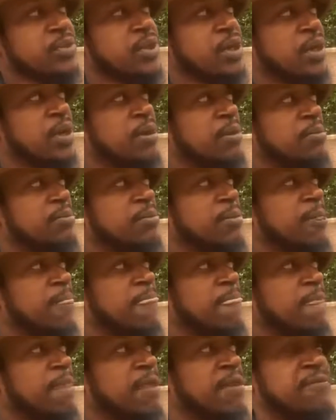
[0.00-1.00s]
Um,
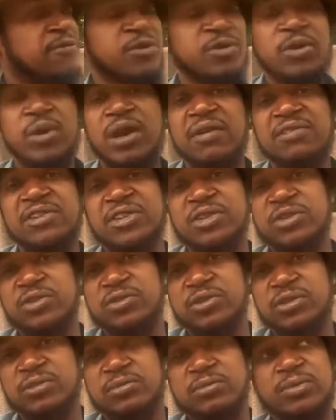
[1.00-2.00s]
if you don't have
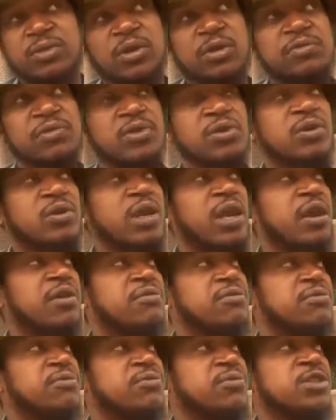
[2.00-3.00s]
children, or if you don't
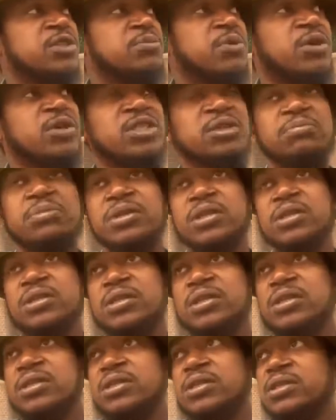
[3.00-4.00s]
have
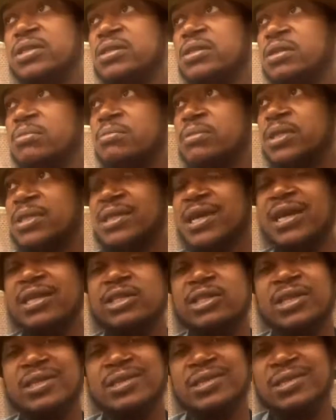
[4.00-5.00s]
responsibilities
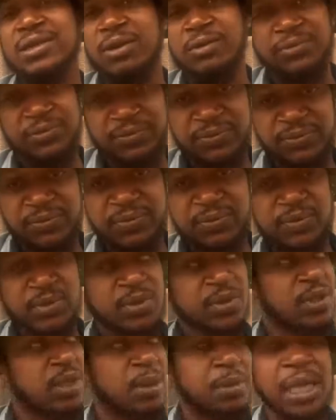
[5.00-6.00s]
besides yourself.
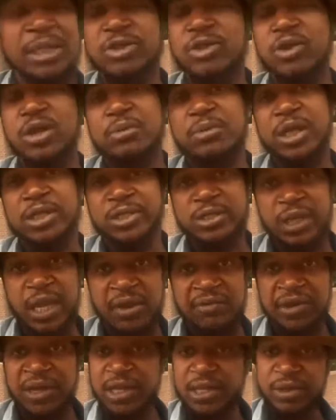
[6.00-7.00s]
I'm not talking about
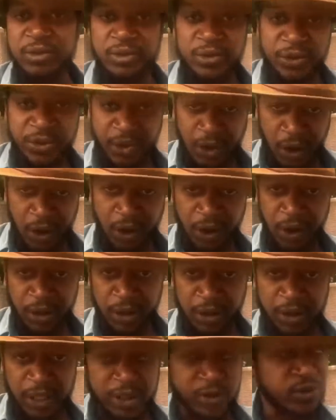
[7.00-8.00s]
having a little dog
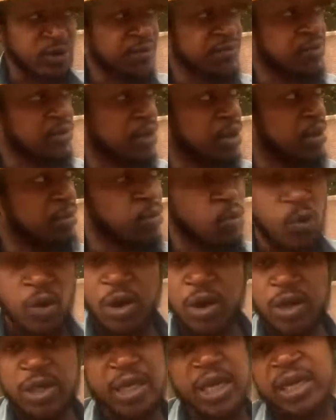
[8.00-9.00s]
that you have to come
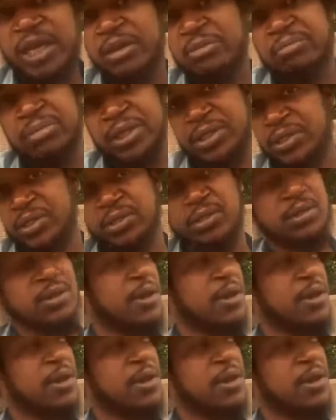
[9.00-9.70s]
walk. That ain't business.